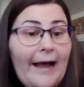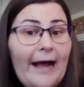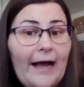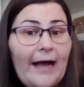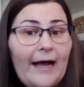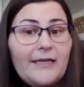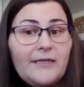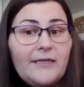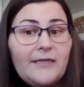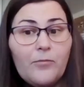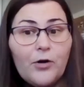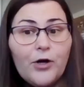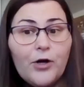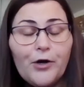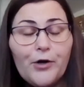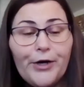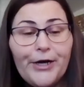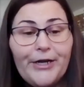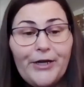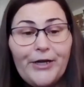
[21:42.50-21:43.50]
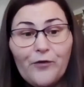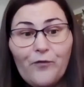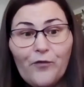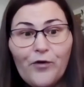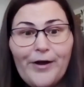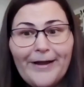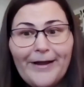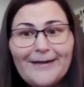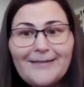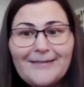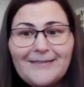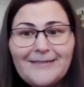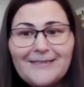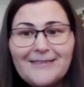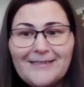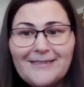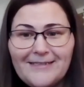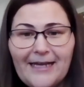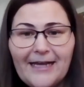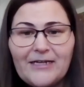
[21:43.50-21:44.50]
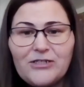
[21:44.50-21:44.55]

bad, murdering your friend, is